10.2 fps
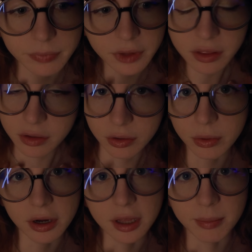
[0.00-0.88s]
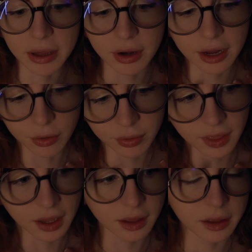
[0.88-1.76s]
nothing to worry about, I don't
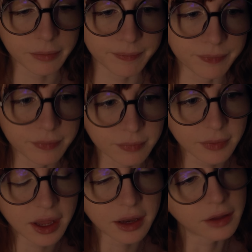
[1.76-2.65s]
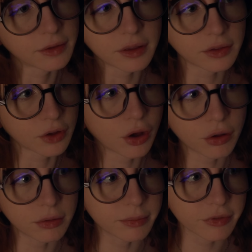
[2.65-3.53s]
think. And it's
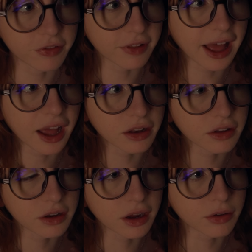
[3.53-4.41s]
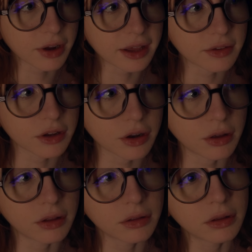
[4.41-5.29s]
all flat, not raised at
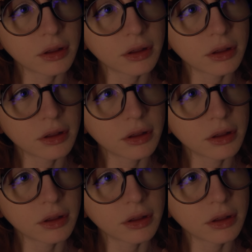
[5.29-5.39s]
all.